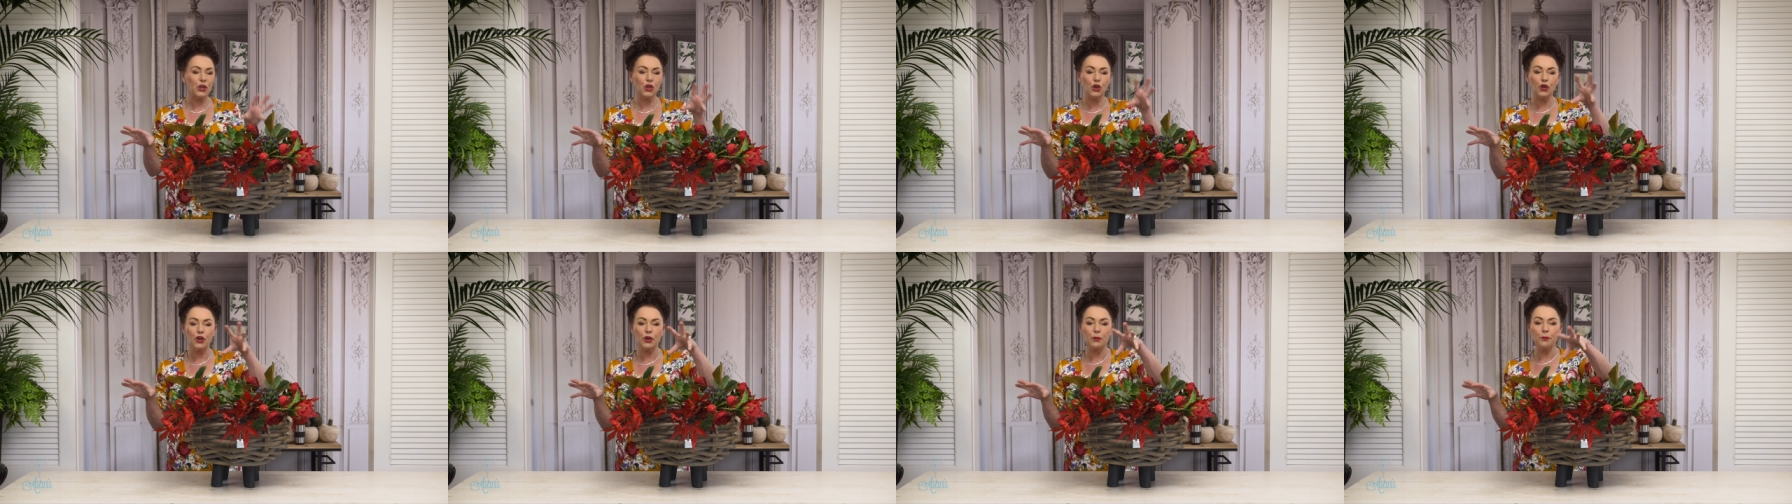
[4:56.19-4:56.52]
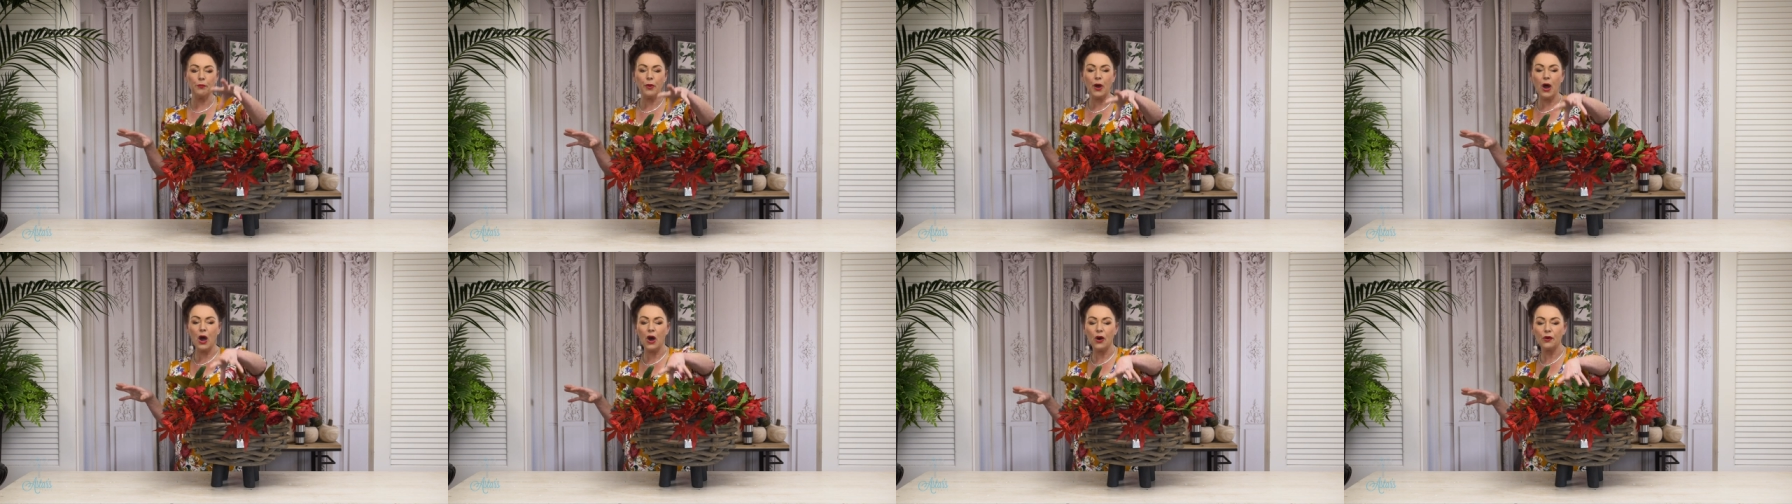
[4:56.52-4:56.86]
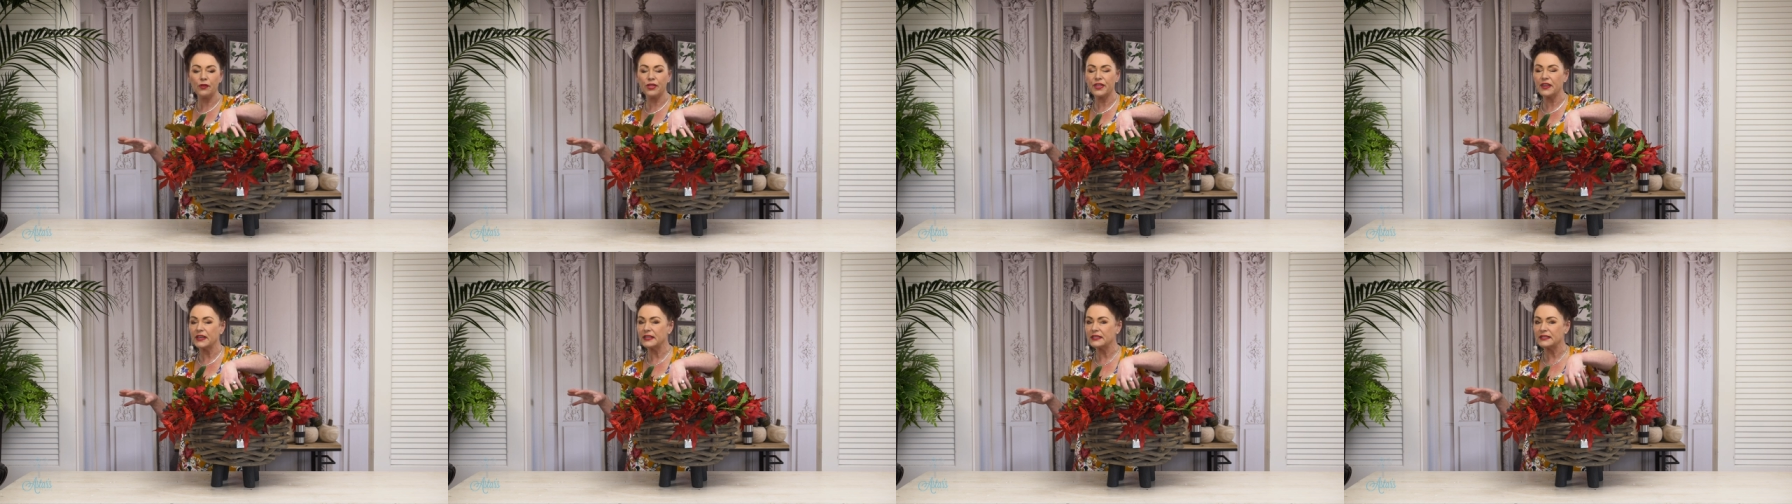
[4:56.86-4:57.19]
You can pile
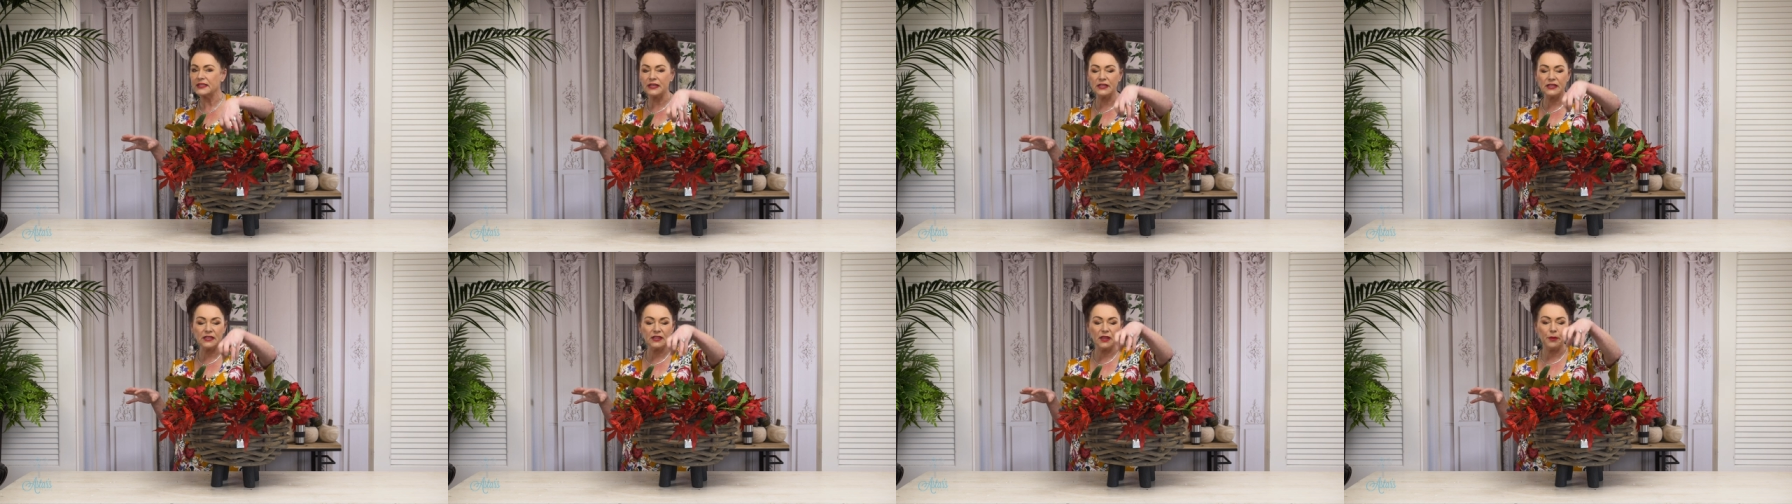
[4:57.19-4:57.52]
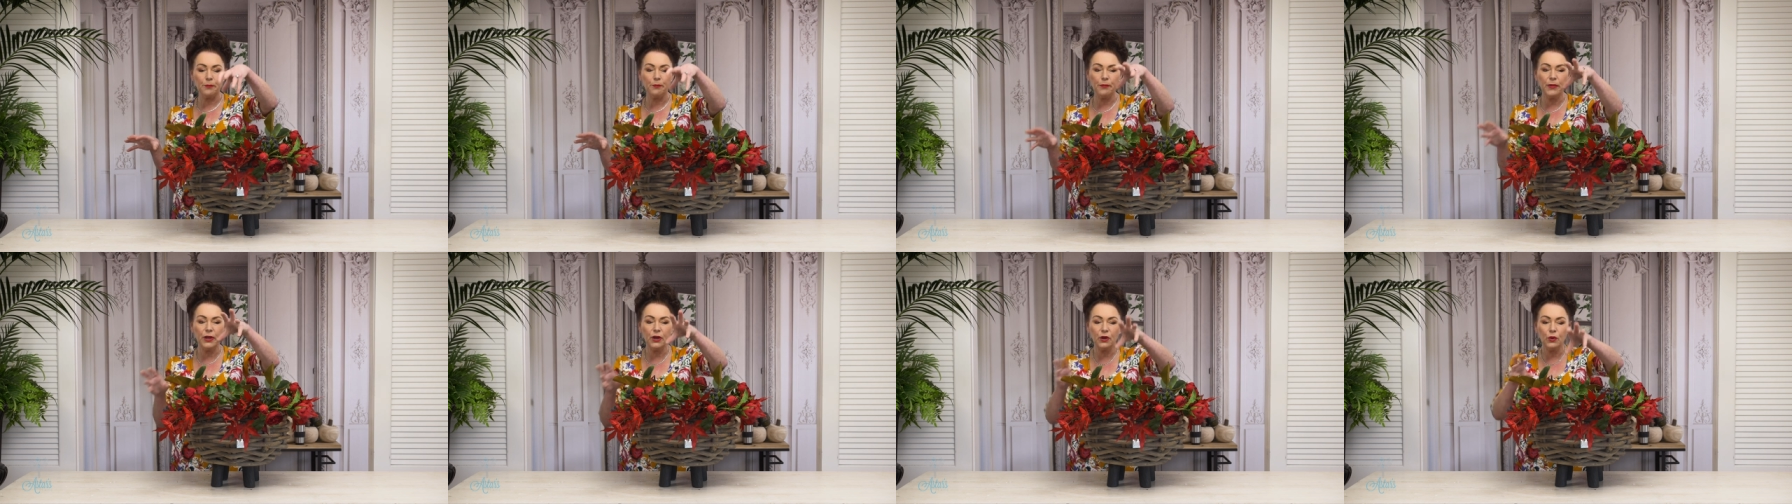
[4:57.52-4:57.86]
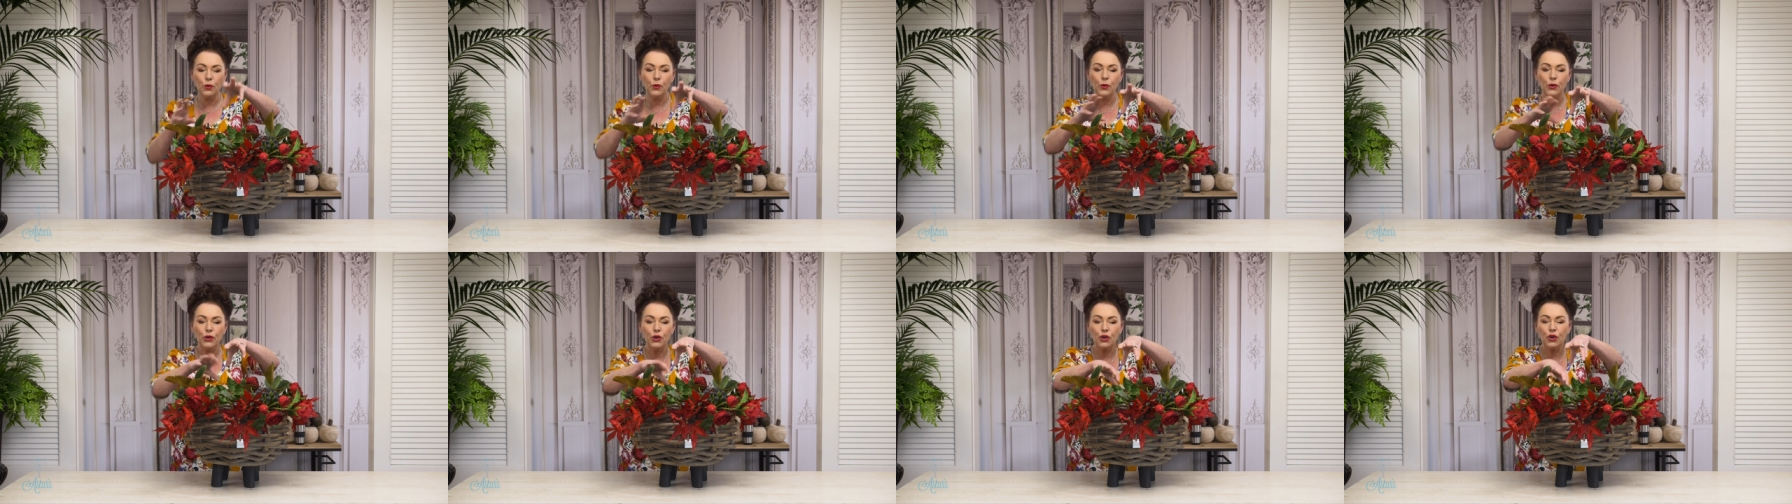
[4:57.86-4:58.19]
things into the
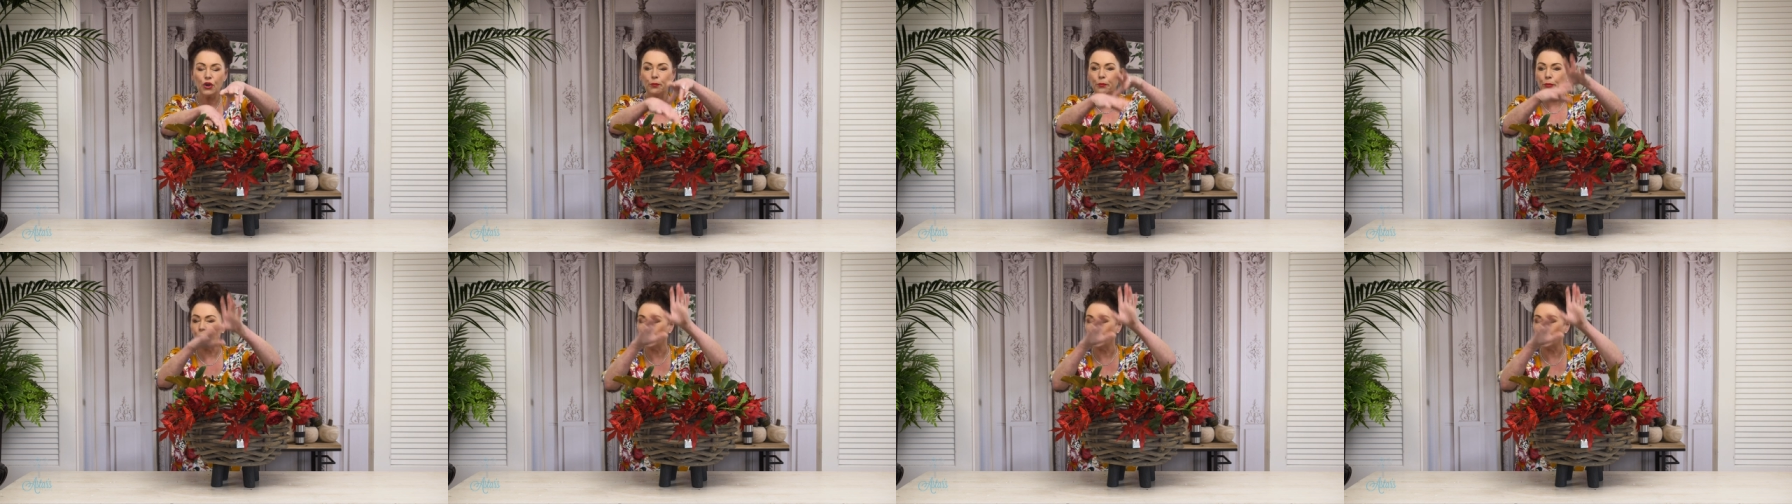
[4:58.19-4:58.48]
middle, you could